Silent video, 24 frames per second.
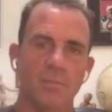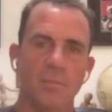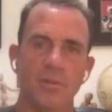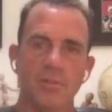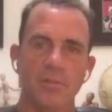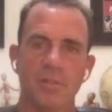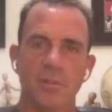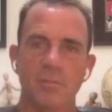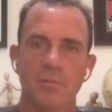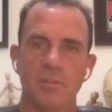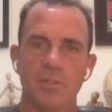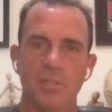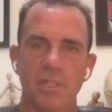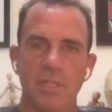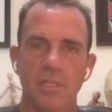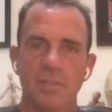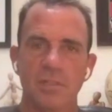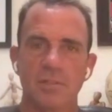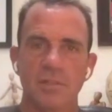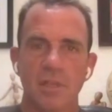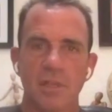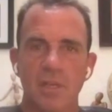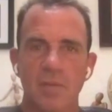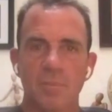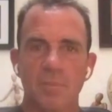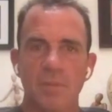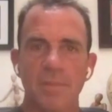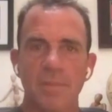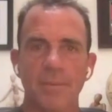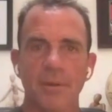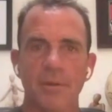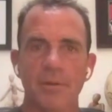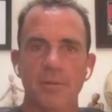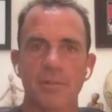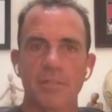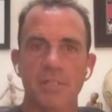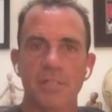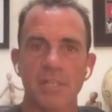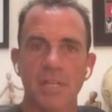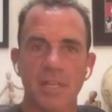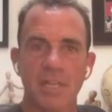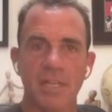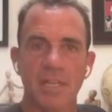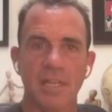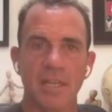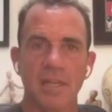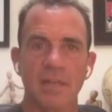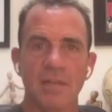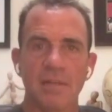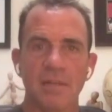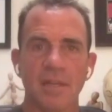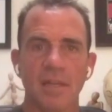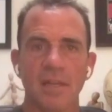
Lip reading: most of the machines people are sitting in,